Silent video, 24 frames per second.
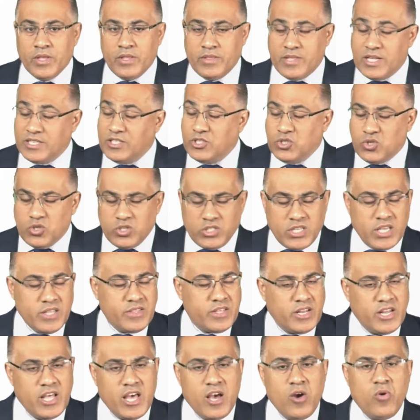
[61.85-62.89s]
that is to say
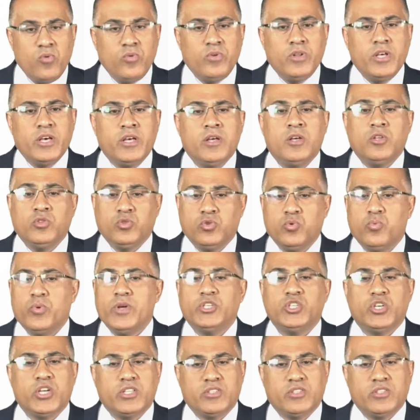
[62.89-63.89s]
the noun to which